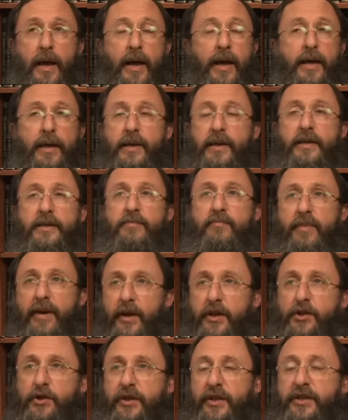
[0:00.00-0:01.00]
And his
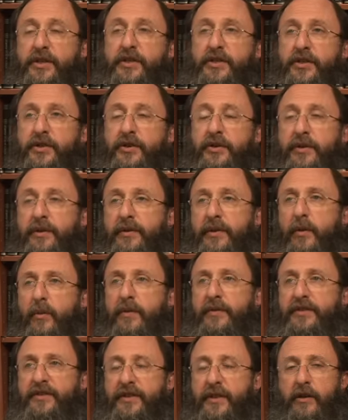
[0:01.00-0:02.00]
major concern that
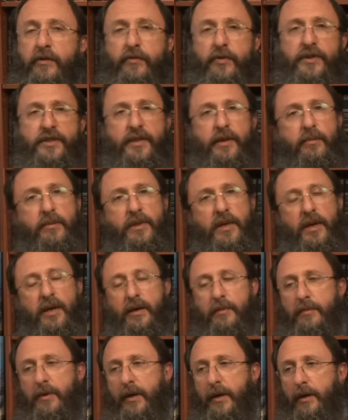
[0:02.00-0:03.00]
we've seen for some
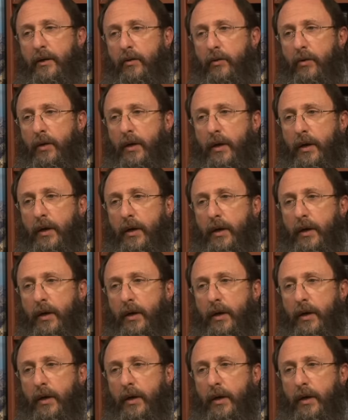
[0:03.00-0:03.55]
time now